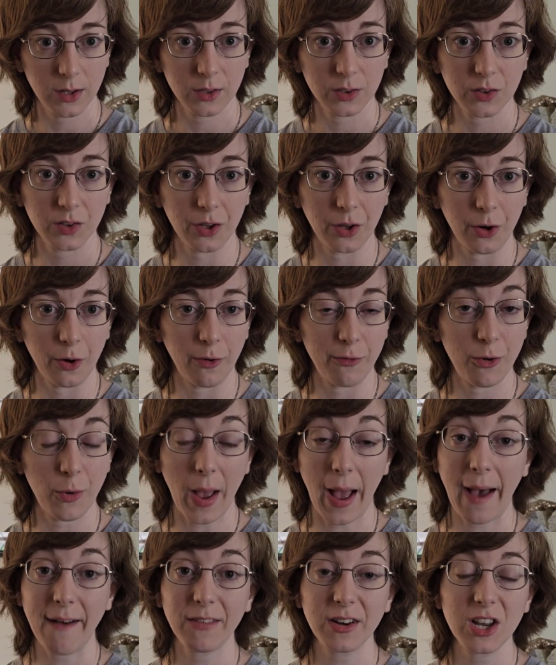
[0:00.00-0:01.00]
So if you
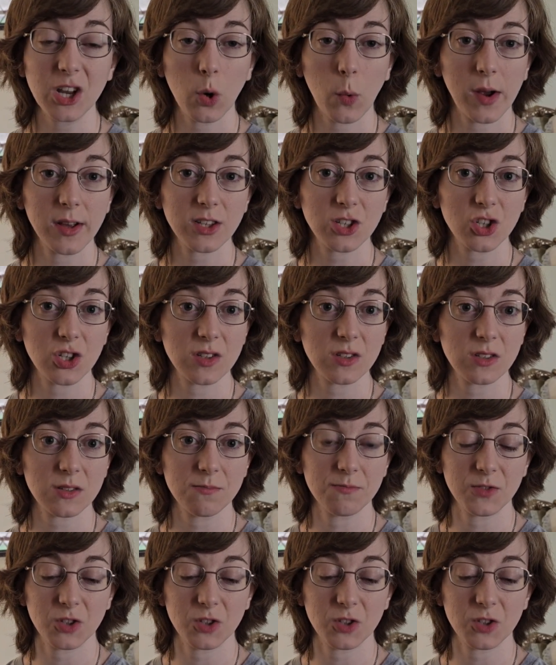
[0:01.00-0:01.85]
have any questions,